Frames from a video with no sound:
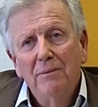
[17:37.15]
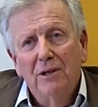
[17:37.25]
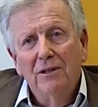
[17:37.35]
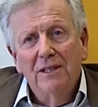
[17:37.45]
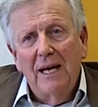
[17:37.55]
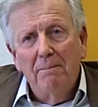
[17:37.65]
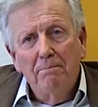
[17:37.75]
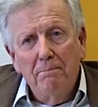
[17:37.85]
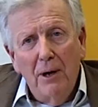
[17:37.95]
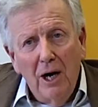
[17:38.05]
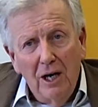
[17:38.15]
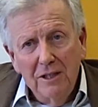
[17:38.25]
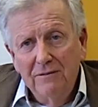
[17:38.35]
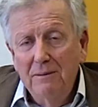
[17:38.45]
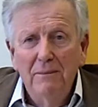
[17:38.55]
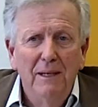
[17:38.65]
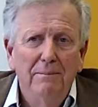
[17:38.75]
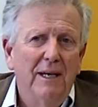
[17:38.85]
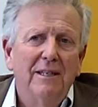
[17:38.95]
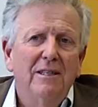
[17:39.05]
Because that part of it may
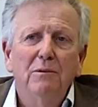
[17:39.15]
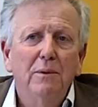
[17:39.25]
be, I don't know,